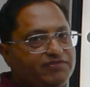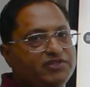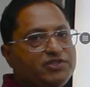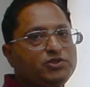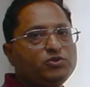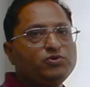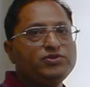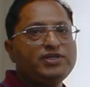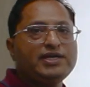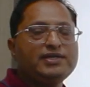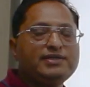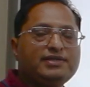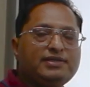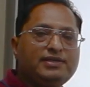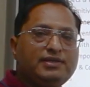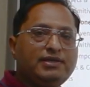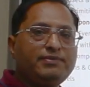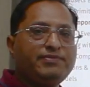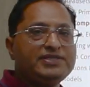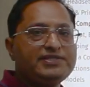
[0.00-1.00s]
with you
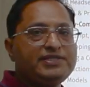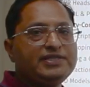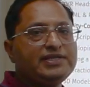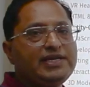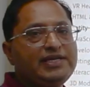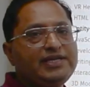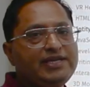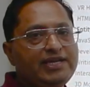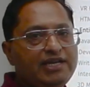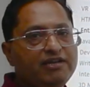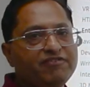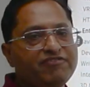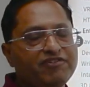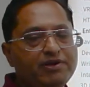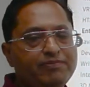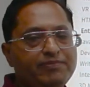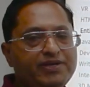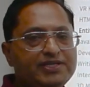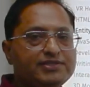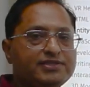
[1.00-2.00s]
that basically
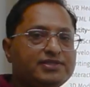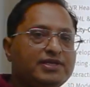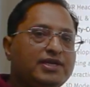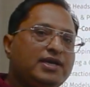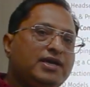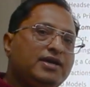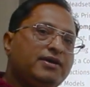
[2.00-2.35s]
A-frame is